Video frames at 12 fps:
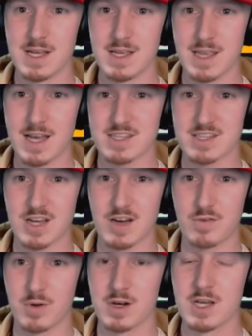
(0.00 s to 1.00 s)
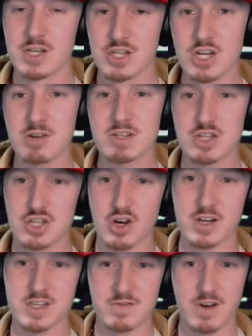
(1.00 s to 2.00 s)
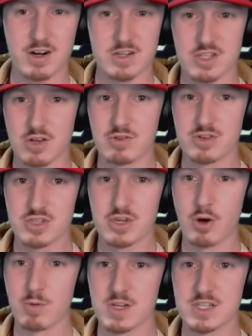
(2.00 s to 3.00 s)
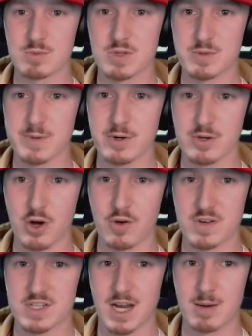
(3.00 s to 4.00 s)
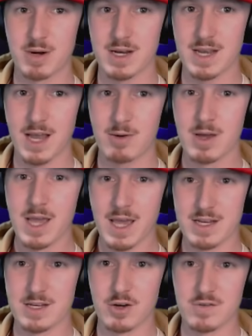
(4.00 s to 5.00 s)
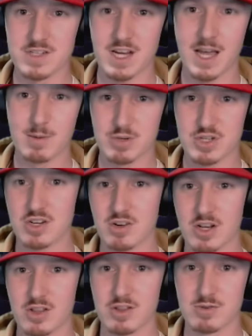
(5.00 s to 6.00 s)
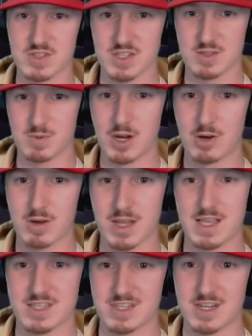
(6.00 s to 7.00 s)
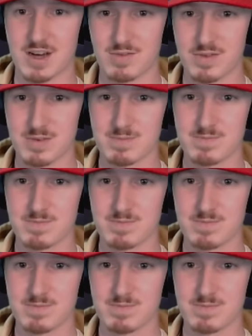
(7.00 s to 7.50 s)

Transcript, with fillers: Yeah, it's a tough one. Shout out to John Tavares, though. There's no reason we should be going to overtime right now. And in overtime, we're still going to lose this one. Okay, that's tough.